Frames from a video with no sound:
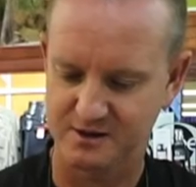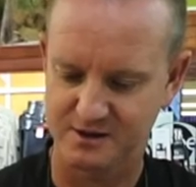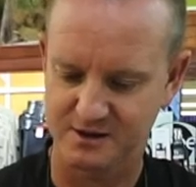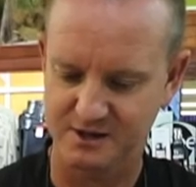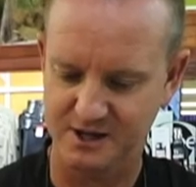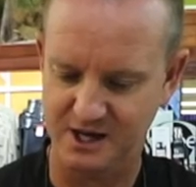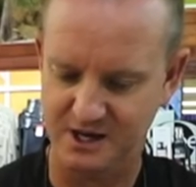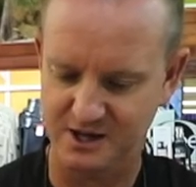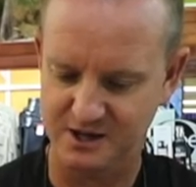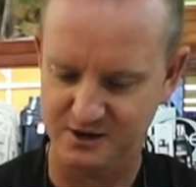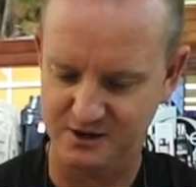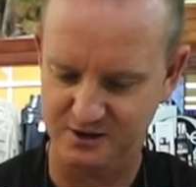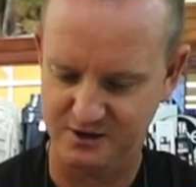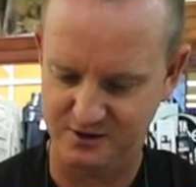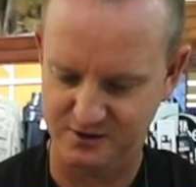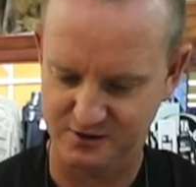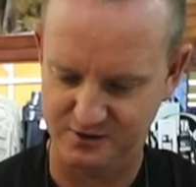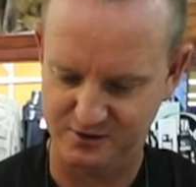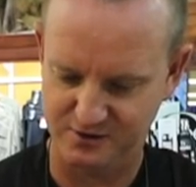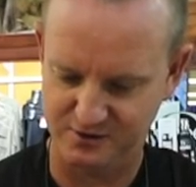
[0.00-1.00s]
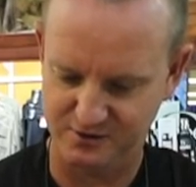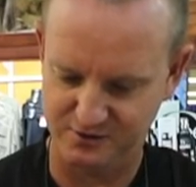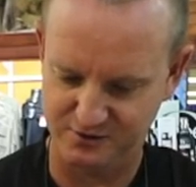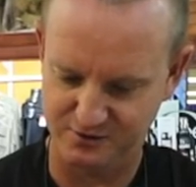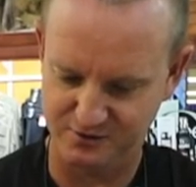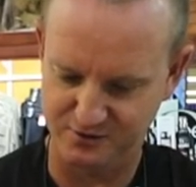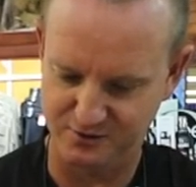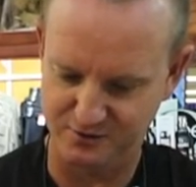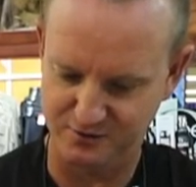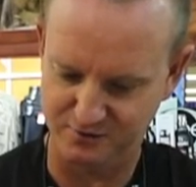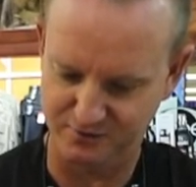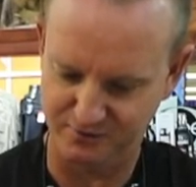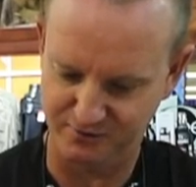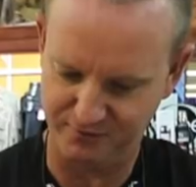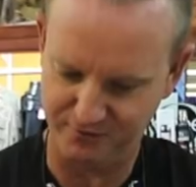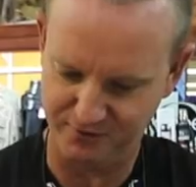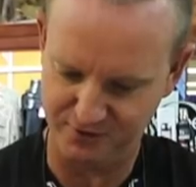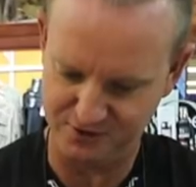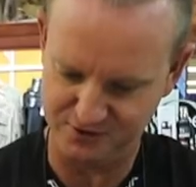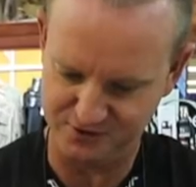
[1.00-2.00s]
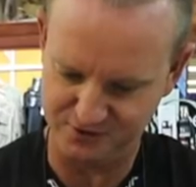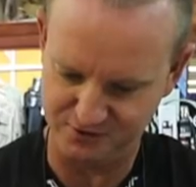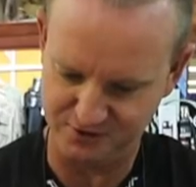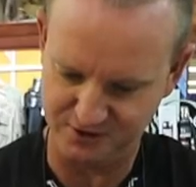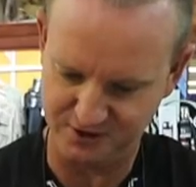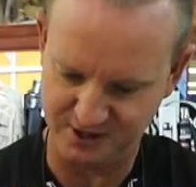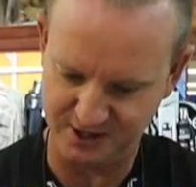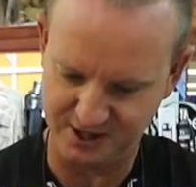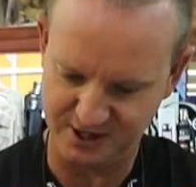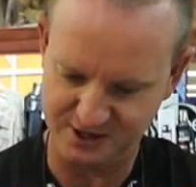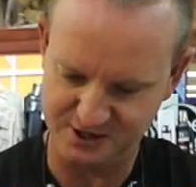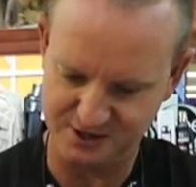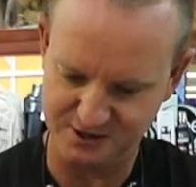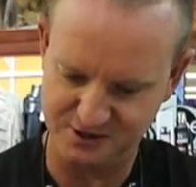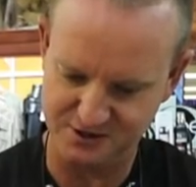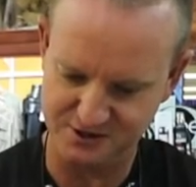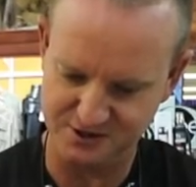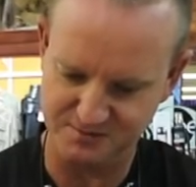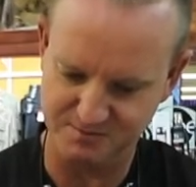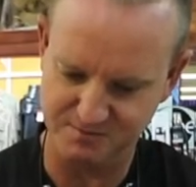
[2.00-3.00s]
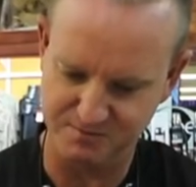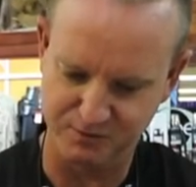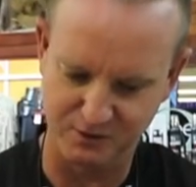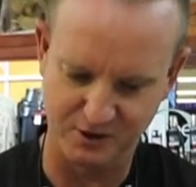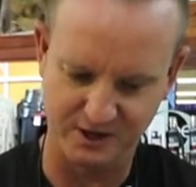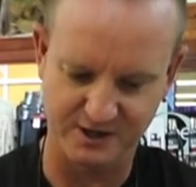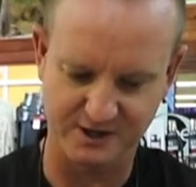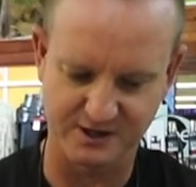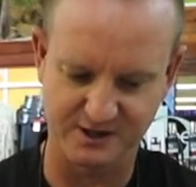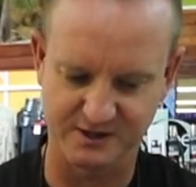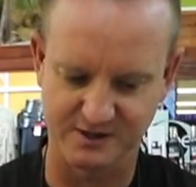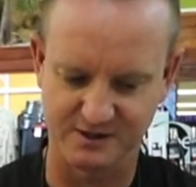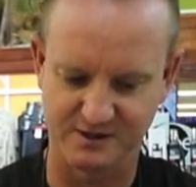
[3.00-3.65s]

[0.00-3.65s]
take your first hook and actually just pull it